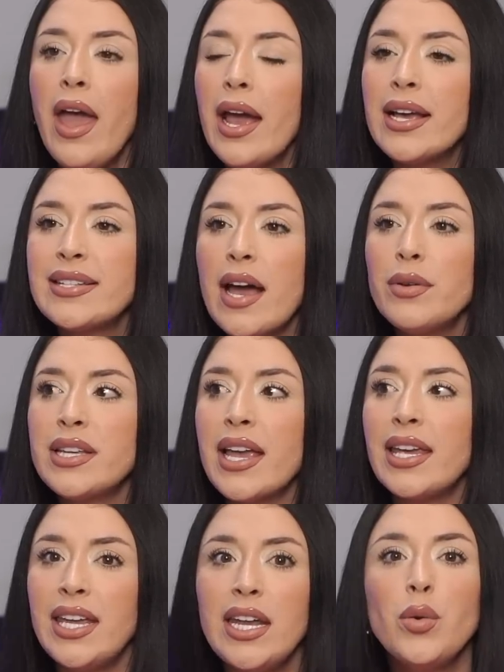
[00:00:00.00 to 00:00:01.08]
because I was
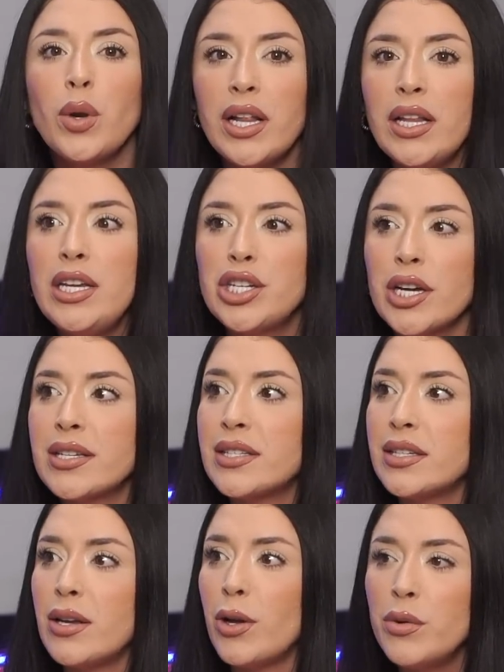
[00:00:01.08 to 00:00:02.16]
like, he really
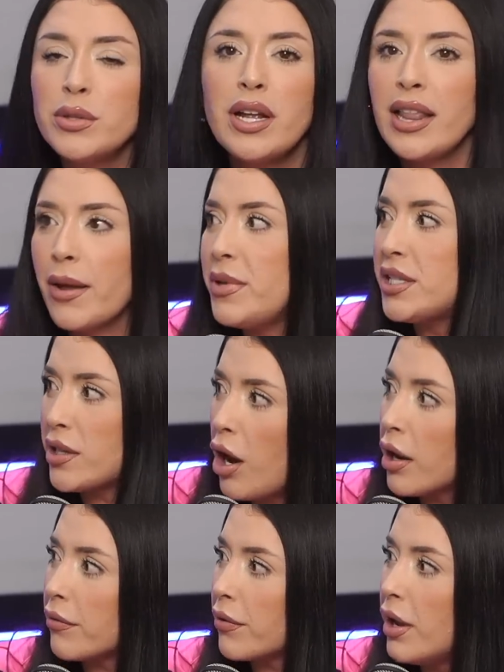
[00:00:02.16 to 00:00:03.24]
just he was gonna let me yeah.
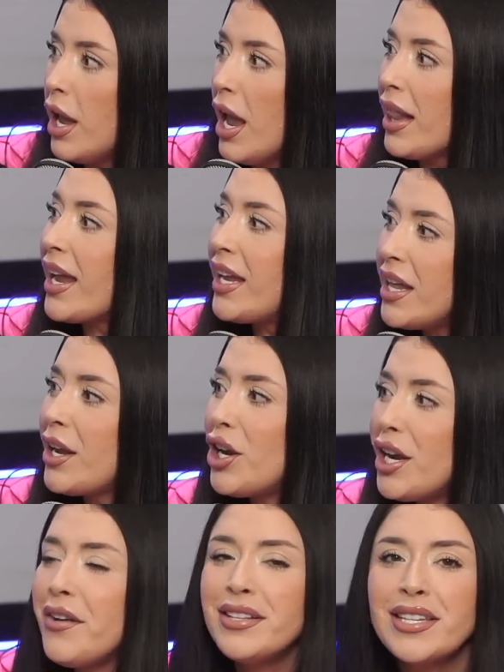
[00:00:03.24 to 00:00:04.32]
starve. Like he
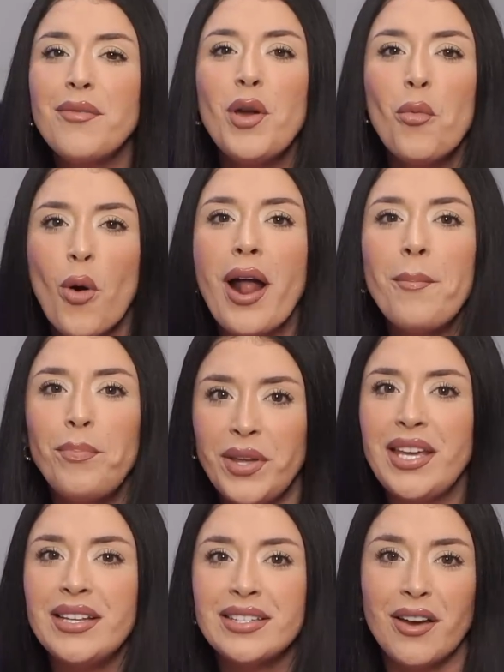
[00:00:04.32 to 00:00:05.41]
couldn't even save me one
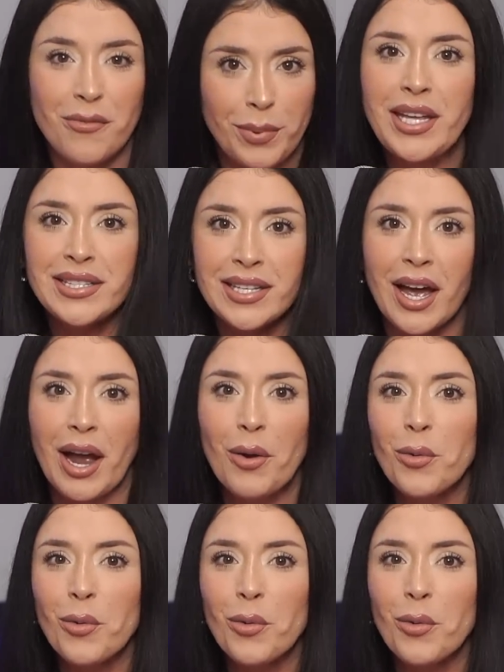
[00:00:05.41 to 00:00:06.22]
piece of pizza,